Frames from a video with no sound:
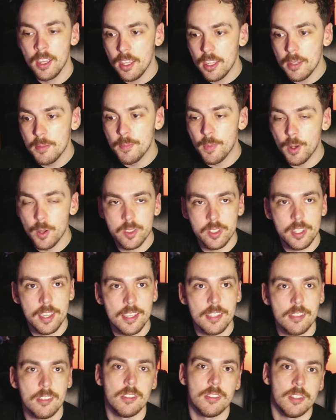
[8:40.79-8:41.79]
In most
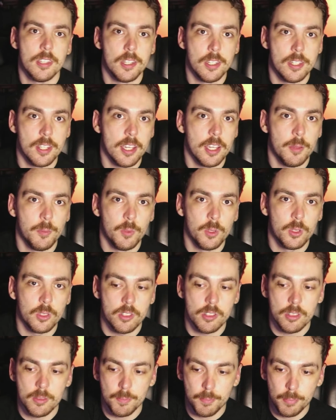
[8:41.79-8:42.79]
cases the DM will
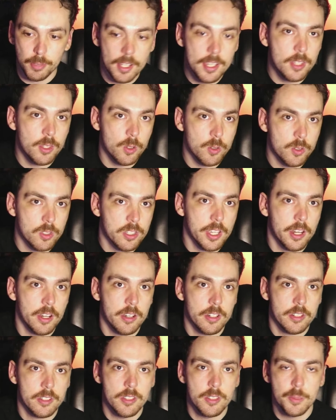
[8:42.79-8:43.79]
just play those
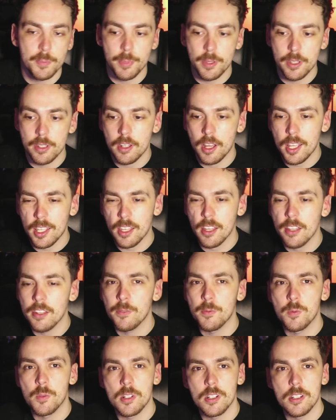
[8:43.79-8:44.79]
characters, but I kind
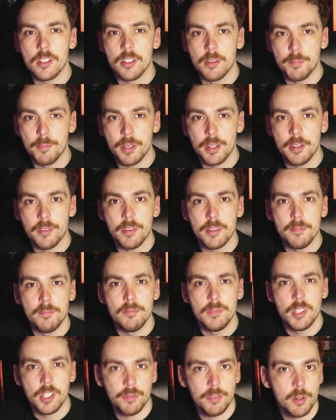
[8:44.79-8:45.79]
of wanted a bit of a
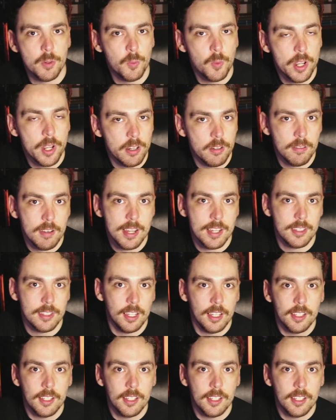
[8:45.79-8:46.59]
different way around